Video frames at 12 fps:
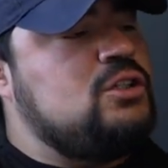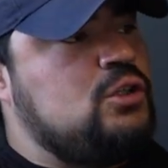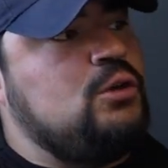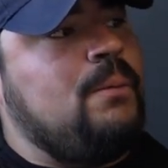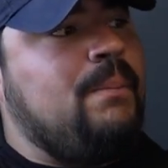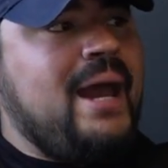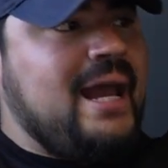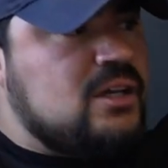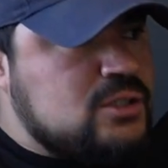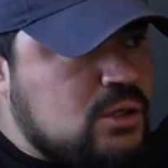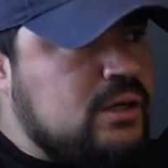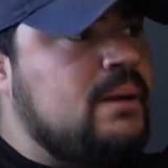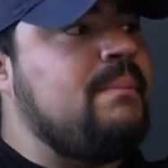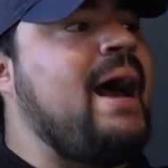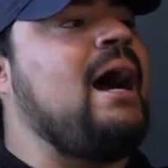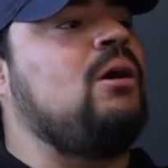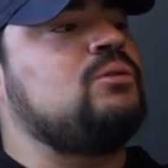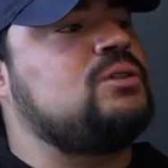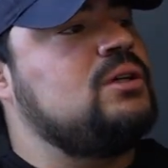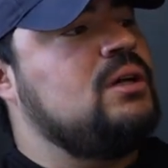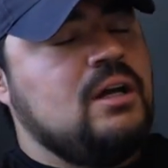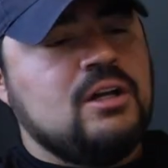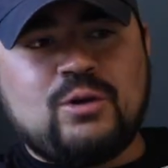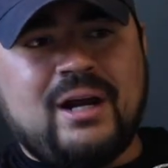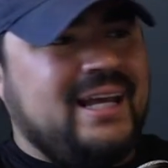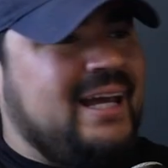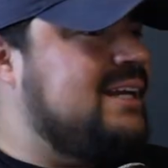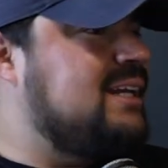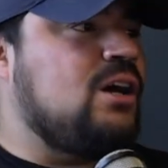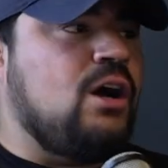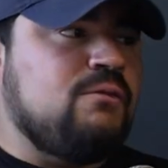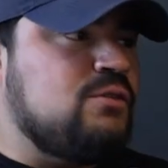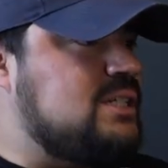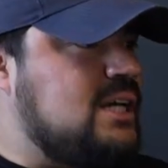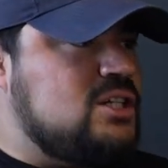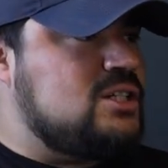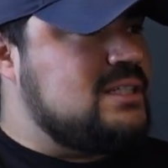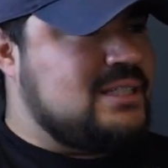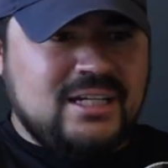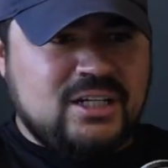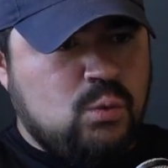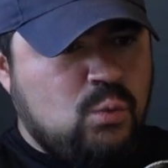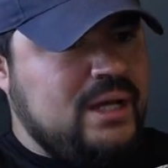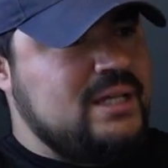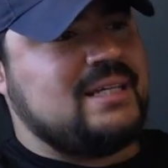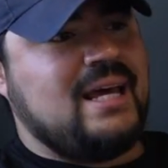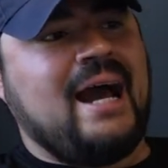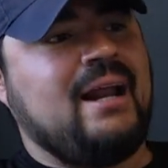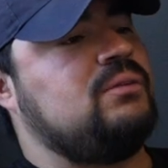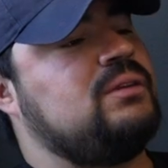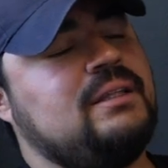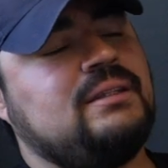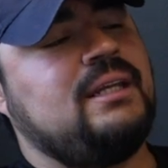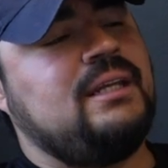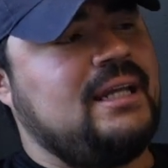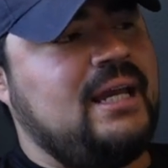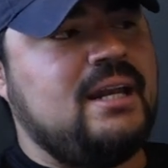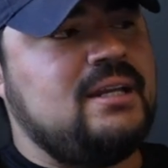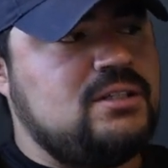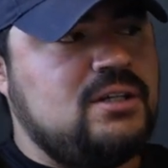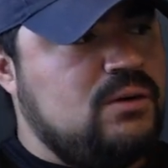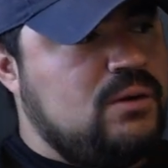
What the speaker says: to pay a certain amount, trying to get into conversations and into weeds that I don't think they need to get into.